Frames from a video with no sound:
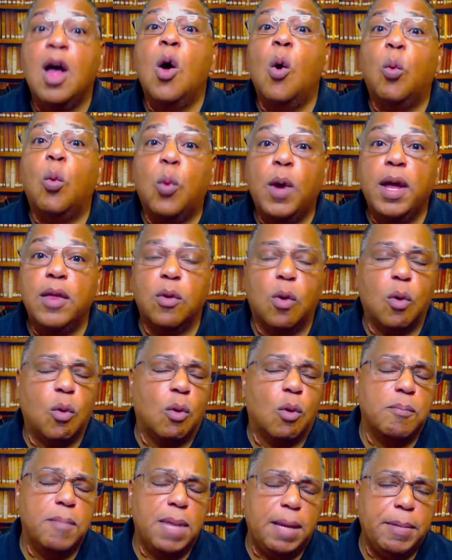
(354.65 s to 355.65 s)
with, or
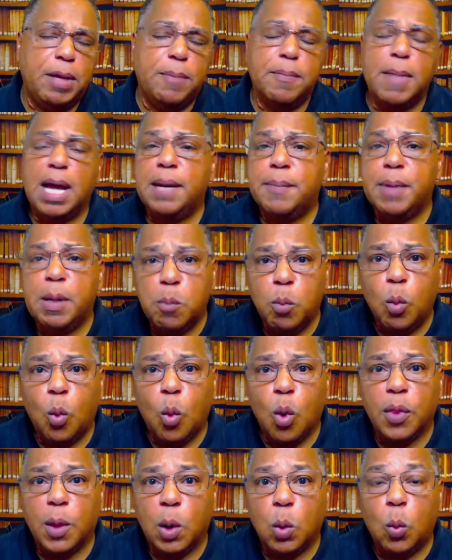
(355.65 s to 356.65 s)
maybe it might have been more
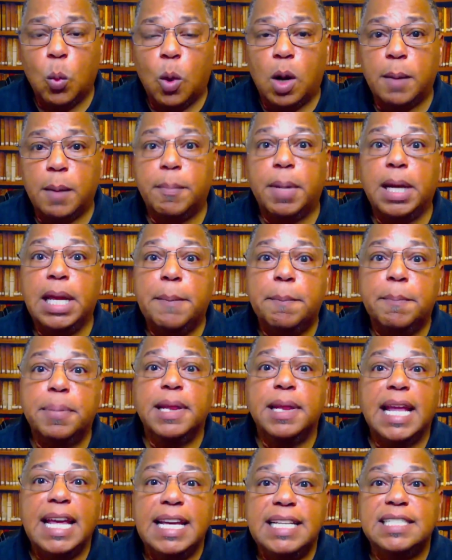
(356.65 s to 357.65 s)
than one, but he
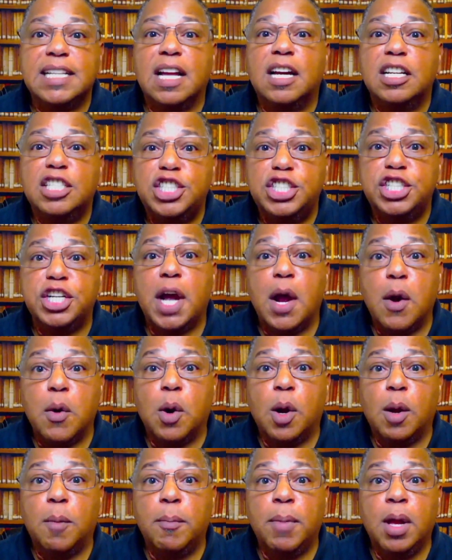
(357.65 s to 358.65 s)
placed a
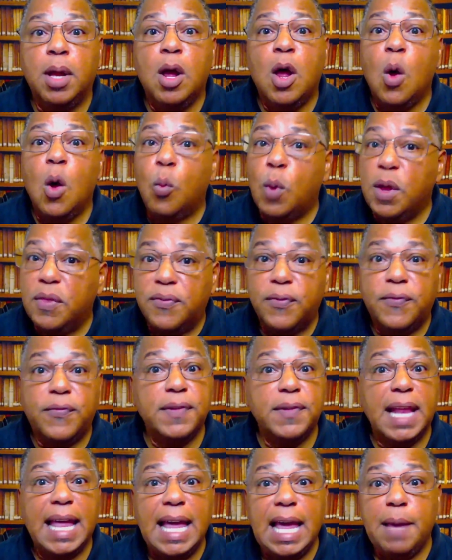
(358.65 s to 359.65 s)
cherub with
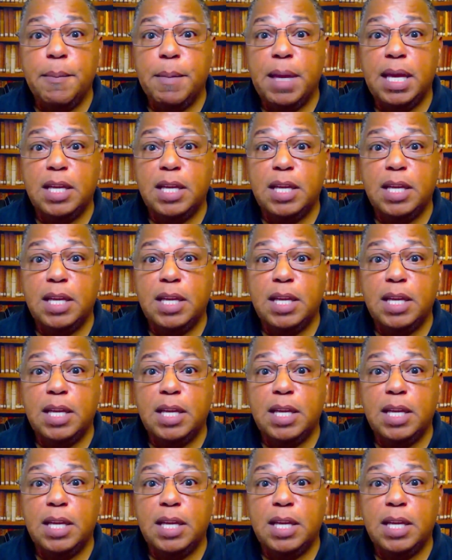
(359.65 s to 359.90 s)
flaming